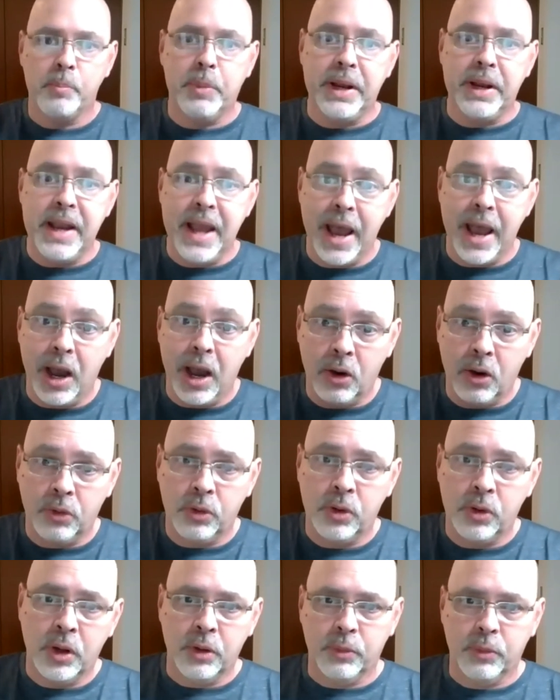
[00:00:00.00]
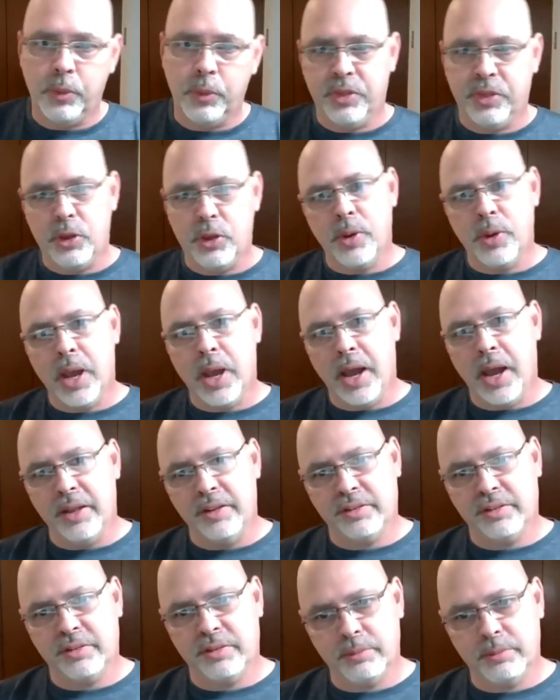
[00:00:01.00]
But now with you
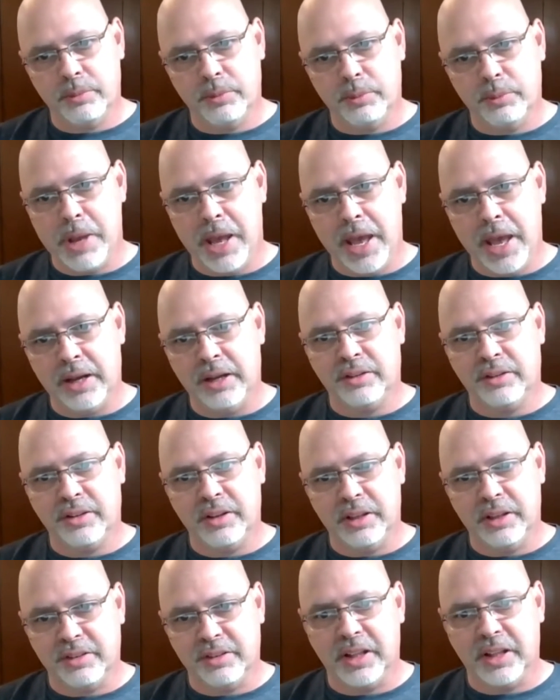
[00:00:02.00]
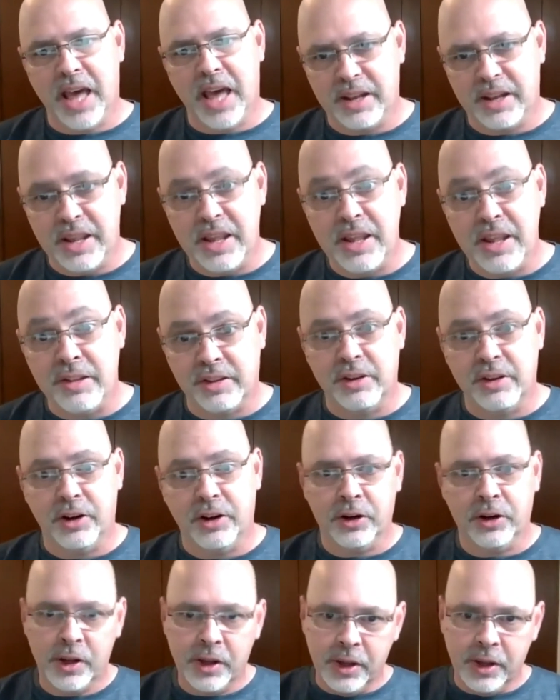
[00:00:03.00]
guys, Matt, it's a lot
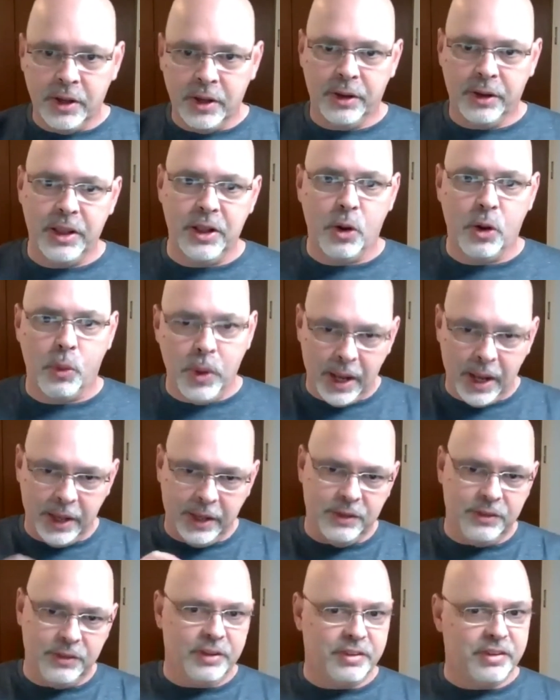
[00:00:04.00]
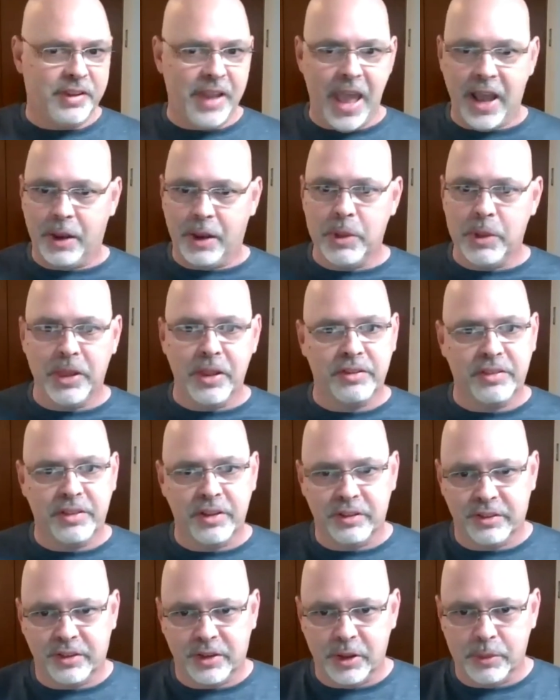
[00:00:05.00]
easier, when I can just tag them in the
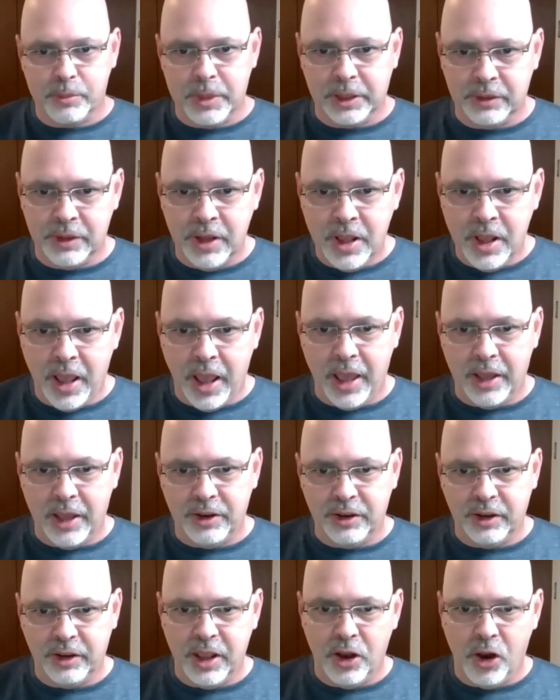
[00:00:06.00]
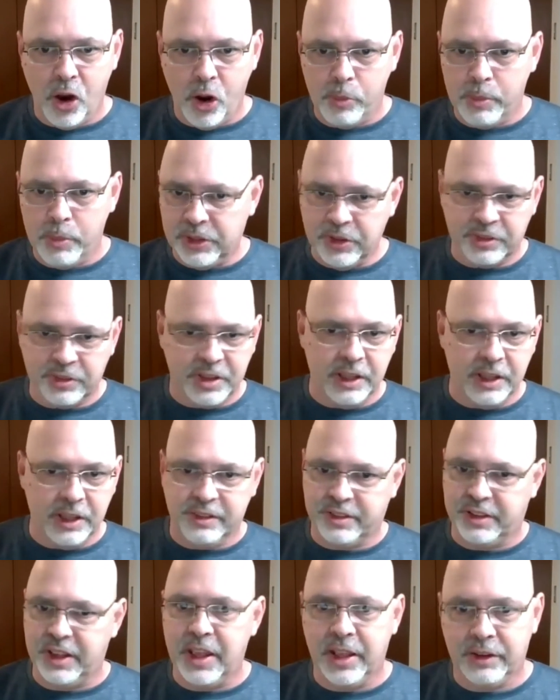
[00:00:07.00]
system and get home and just
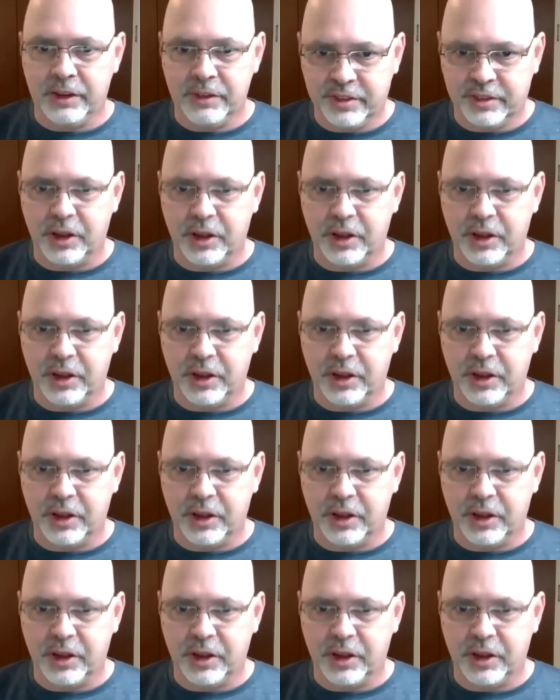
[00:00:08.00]
hit send.